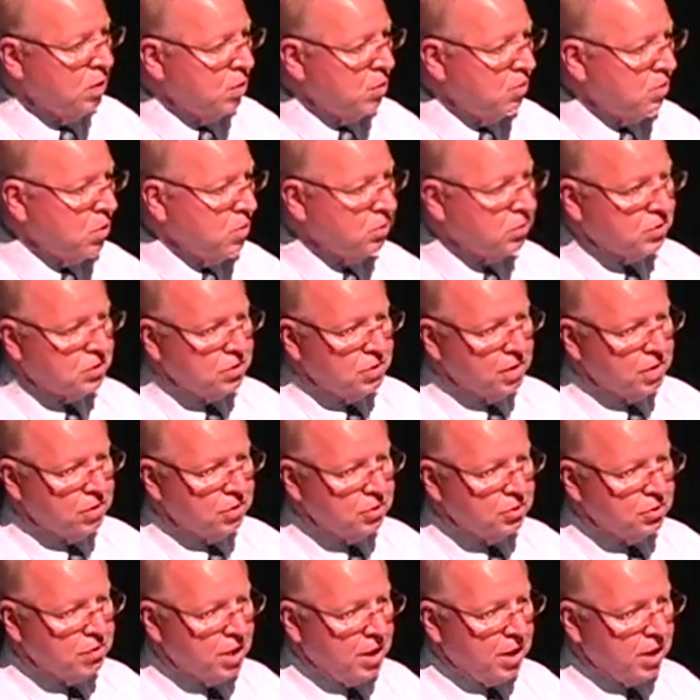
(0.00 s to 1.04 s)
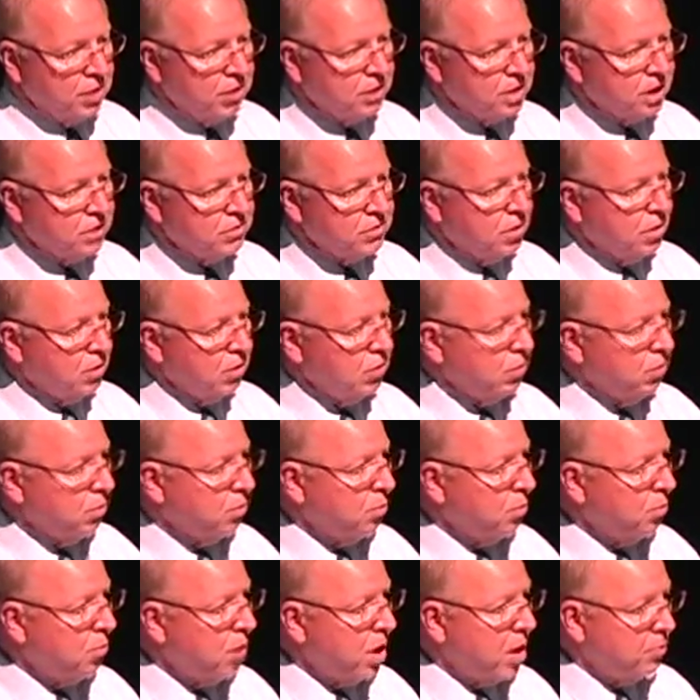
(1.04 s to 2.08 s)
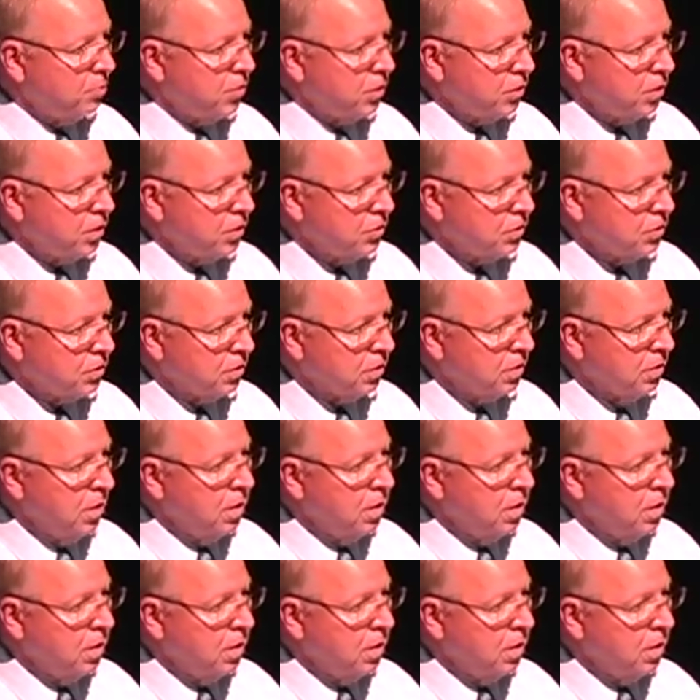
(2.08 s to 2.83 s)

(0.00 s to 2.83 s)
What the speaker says: most energetic, that's our total population.